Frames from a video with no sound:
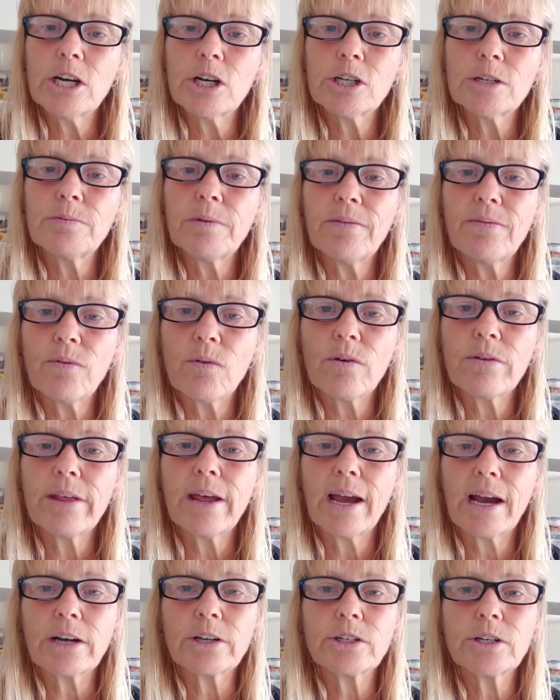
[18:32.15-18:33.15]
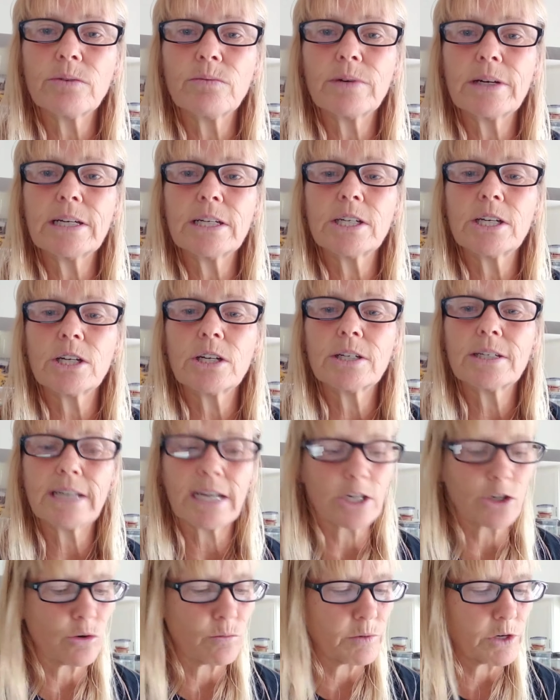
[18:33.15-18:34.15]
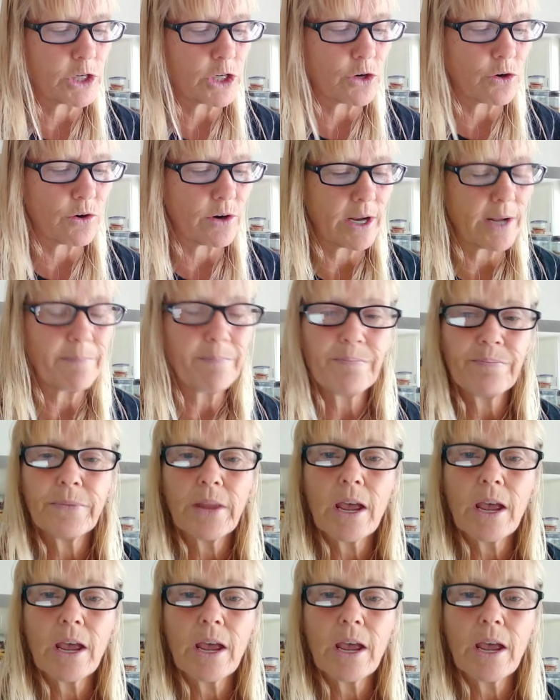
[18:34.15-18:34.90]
years before they actually reach sexual maturity.